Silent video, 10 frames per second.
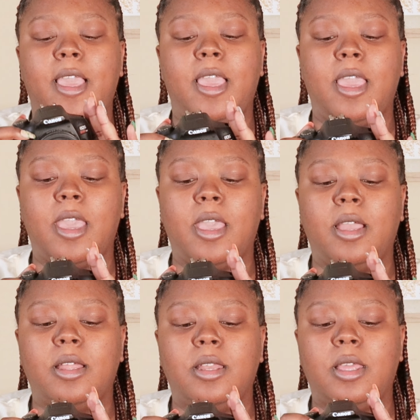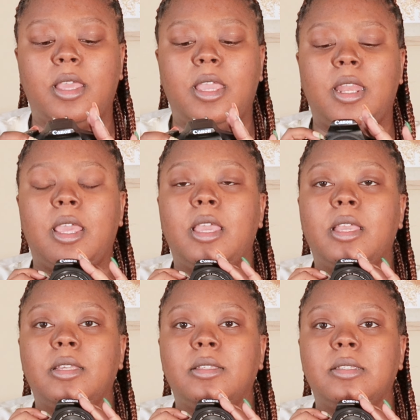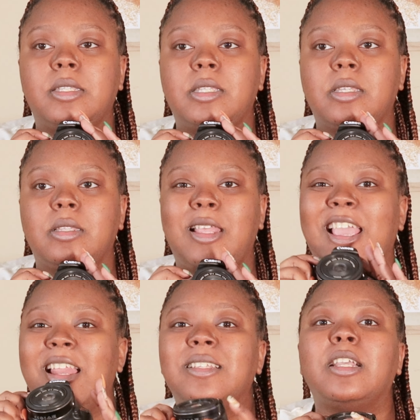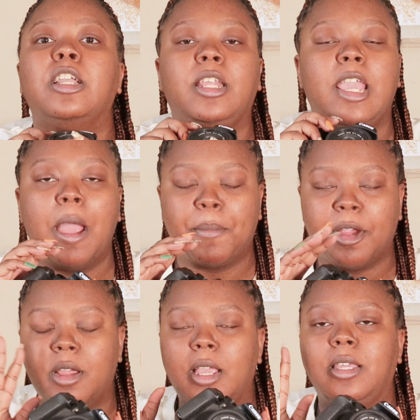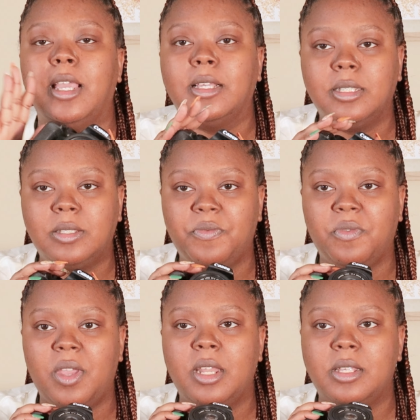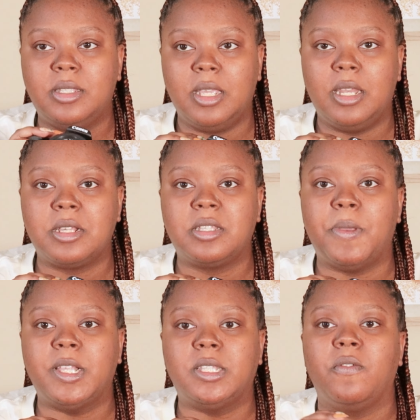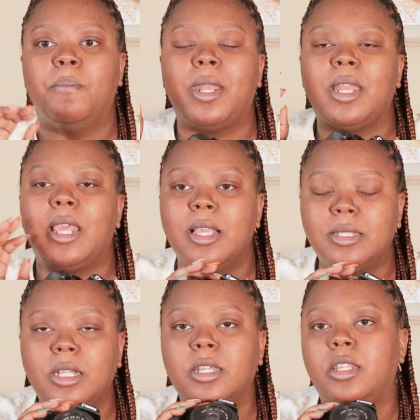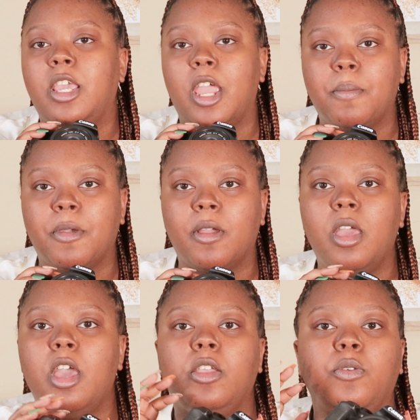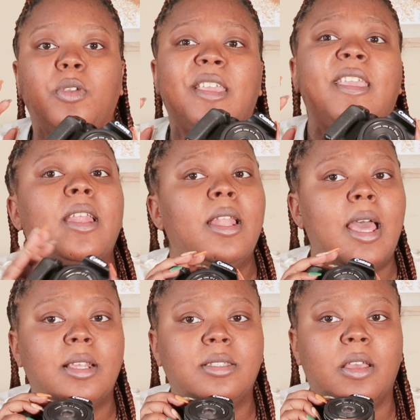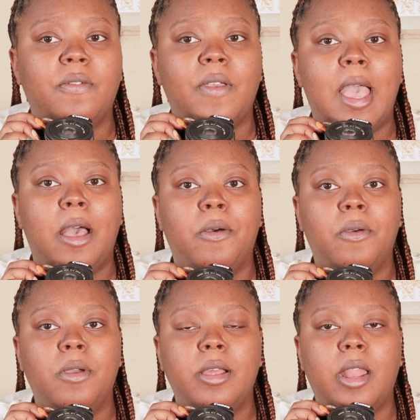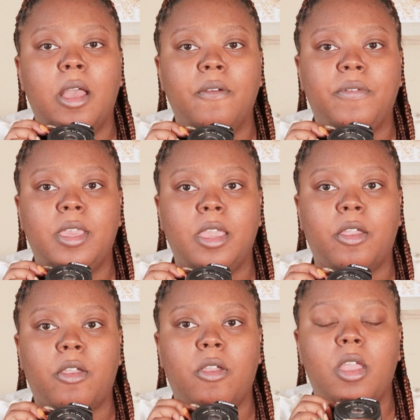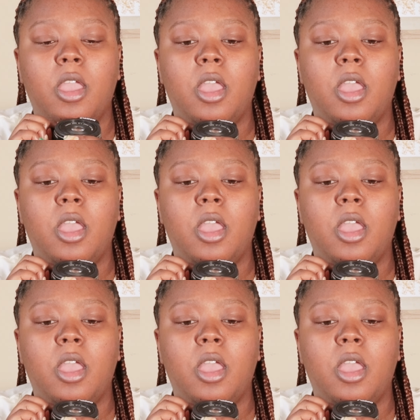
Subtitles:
and it is a good camera. Yes, it's inexpensive, but it is a good camera. You can get a lot of stuff out of here.